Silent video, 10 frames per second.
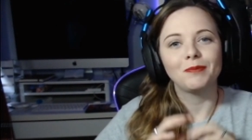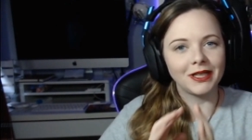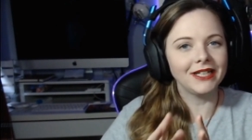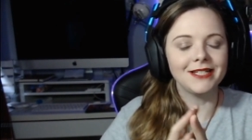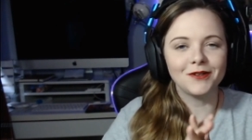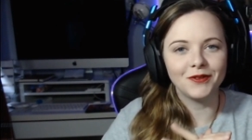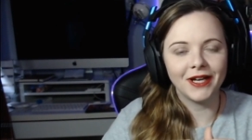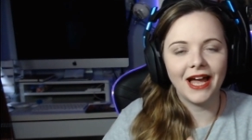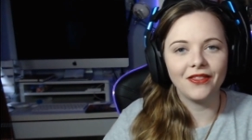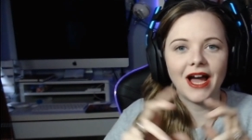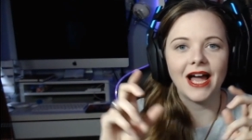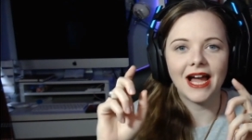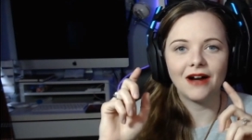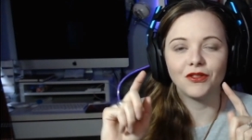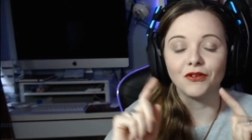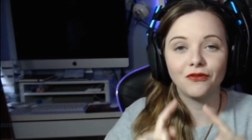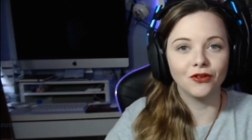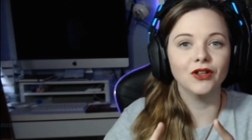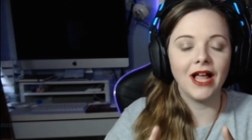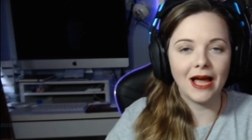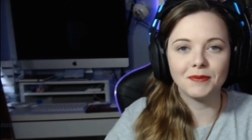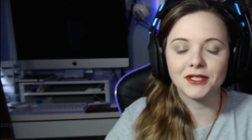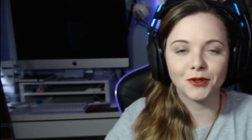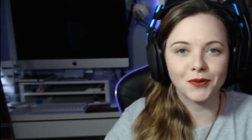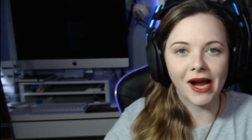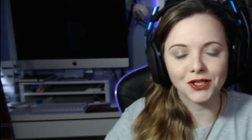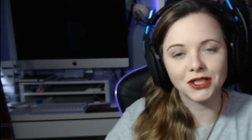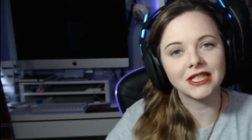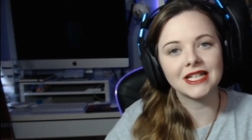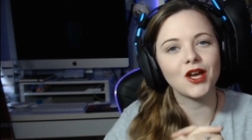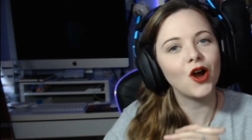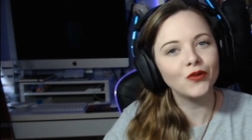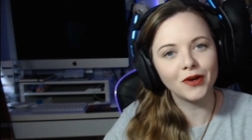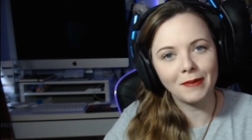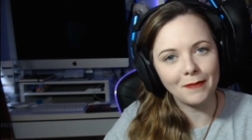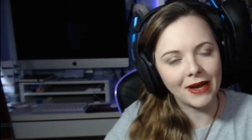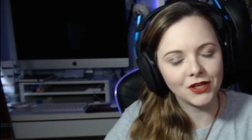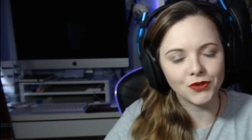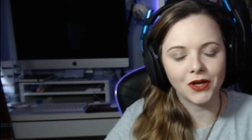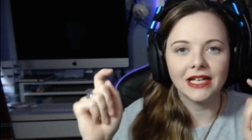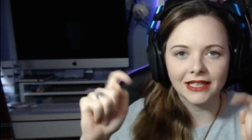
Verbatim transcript: Please don't forget that I have the full episode reaction to this over on my Patreon.